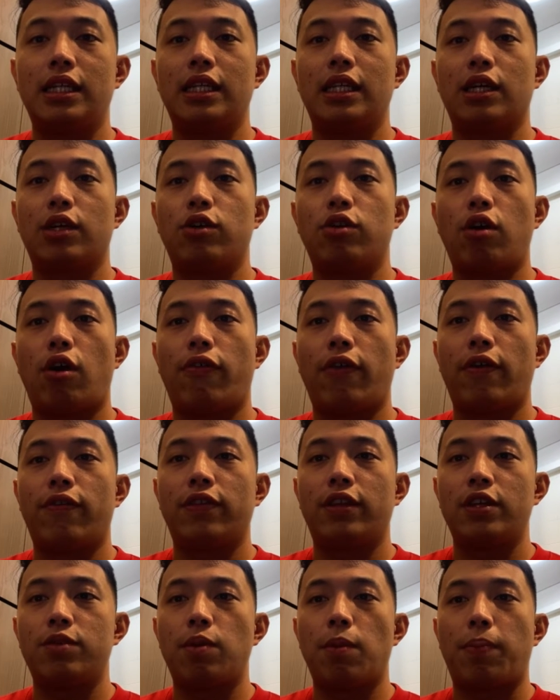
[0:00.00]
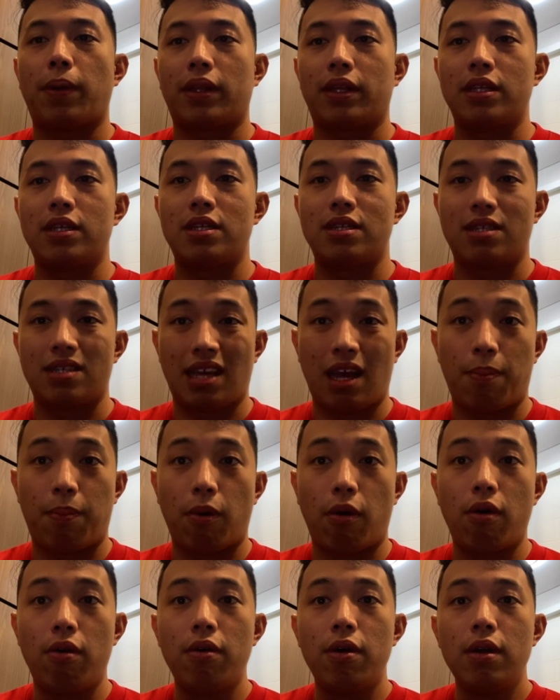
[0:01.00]
the code of advertisement practice in
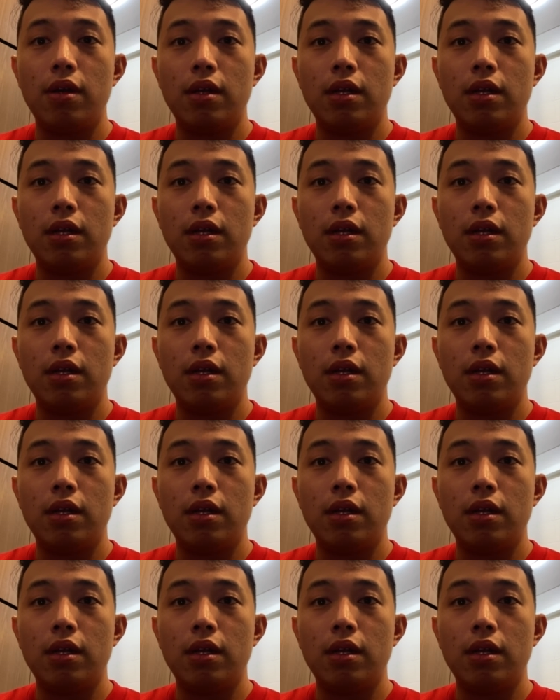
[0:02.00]
Singapore.